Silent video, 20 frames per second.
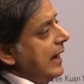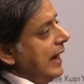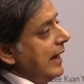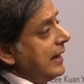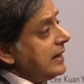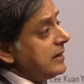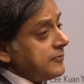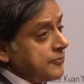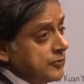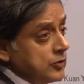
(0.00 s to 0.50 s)

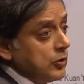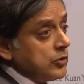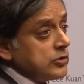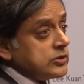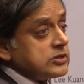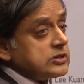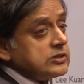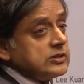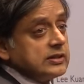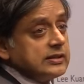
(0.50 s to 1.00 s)
And, of
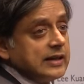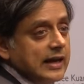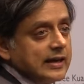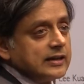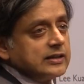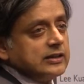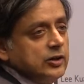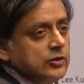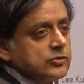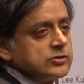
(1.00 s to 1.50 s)
course, the
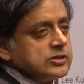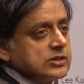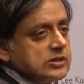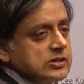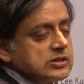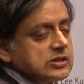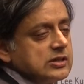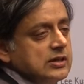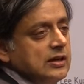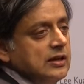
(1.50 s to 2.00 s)

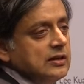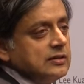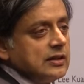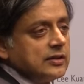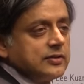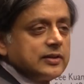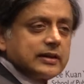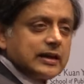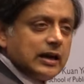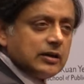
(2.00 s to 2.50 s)
diagnosis that
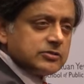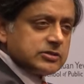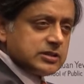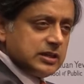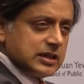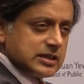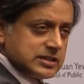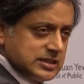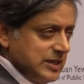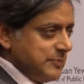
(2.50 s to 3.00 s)
the Council
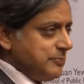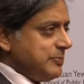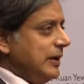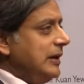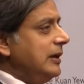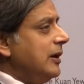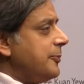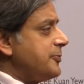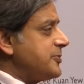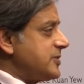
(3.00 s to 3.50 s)
is deeply
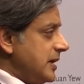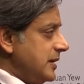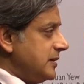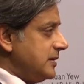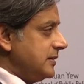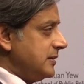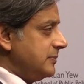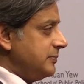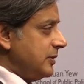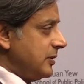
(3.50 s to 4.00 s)
lopsided
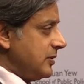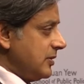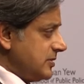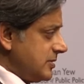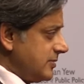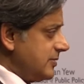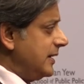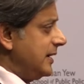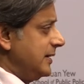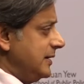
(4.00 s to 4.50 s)
because it
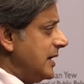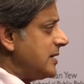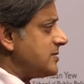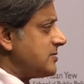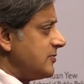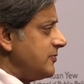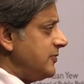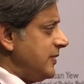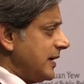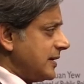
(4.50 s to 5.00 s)
really does
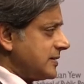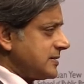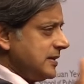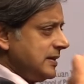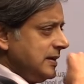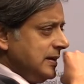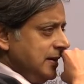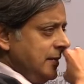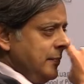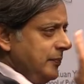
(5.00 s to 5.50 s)
reflect
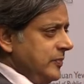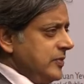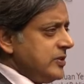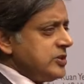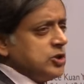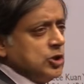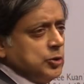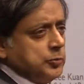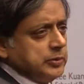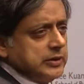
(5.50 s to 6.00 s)
the
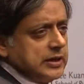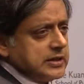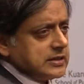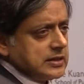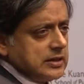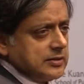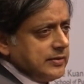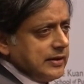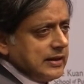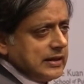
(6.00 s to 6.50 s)

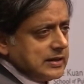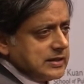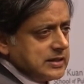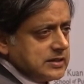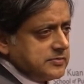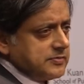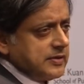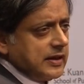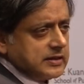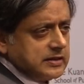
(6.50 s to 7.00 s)
geopolitical realities
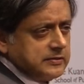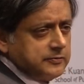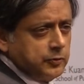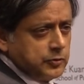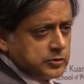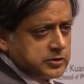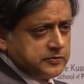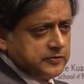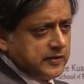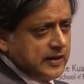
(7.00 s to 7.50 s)
of nineteen
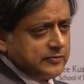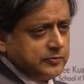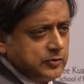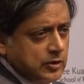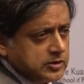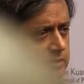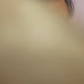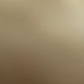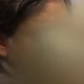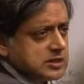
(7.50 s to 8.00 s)
forty-five,
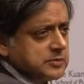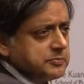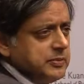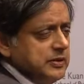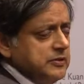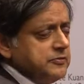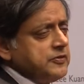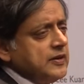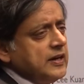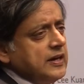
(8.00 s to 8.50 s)
not just the
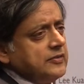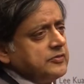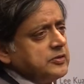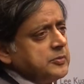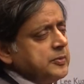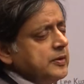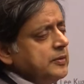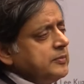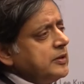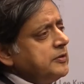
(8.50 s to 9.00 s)
P five, the
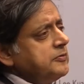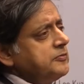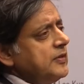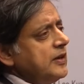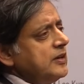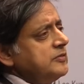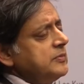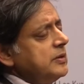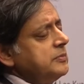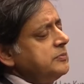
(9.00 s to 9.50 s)
permanent
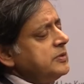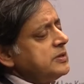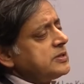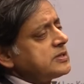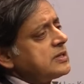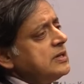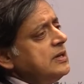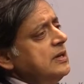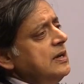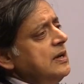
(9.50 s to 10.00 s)
five members,
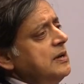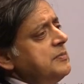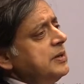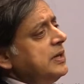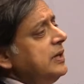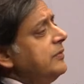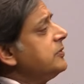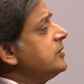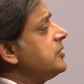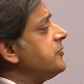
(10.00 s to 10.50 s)
but
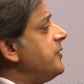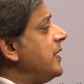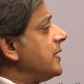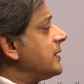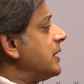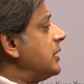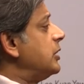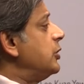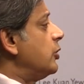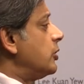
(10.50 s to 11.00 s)
even the fact
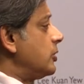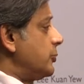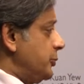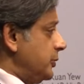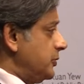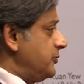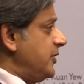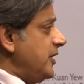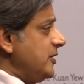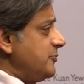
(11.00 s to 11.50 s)
that Europe,
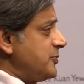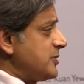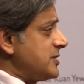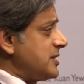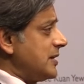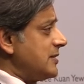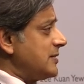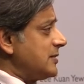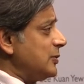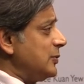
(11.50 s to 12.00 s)
with five
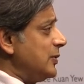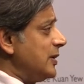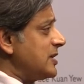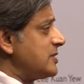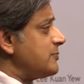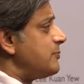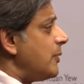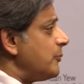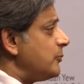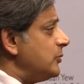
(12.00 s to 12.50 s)
percent of the world's
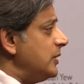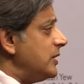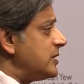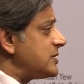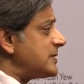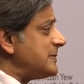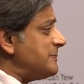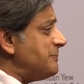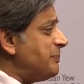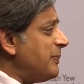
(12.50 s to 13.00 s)

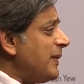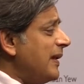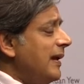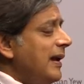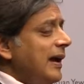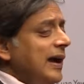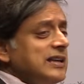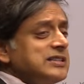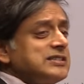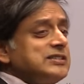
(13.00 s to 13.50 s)
population,
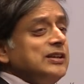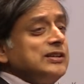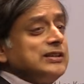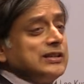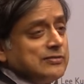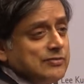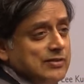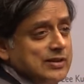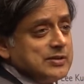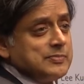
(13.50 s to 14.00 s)
has
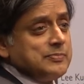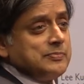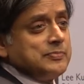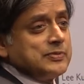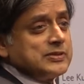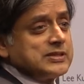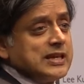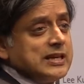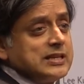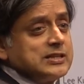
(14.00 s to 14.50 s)
thirty-three
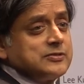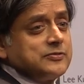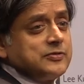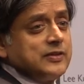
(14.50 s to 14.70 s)
percent of